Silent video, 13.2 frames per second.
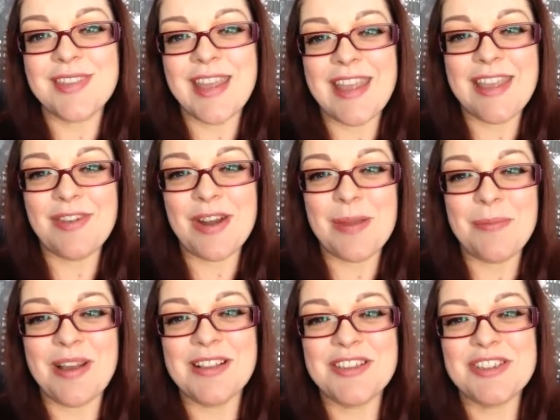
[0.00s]
Thank you very
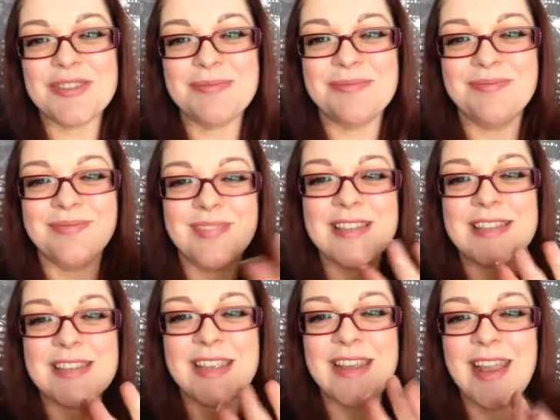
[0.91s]
much.
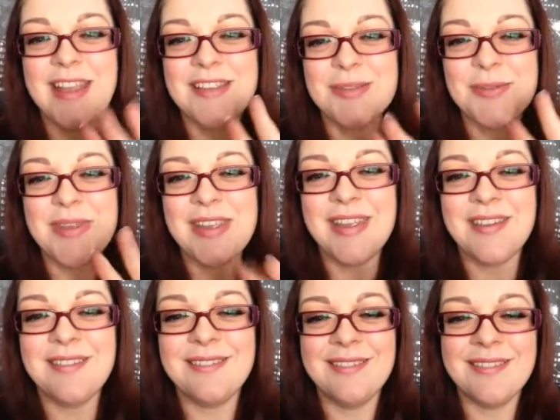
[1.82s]
See you next
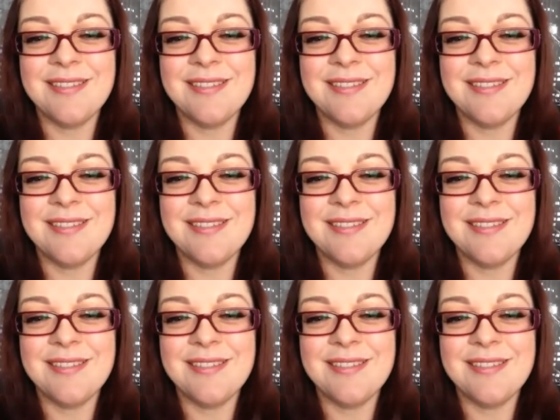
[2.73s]
week.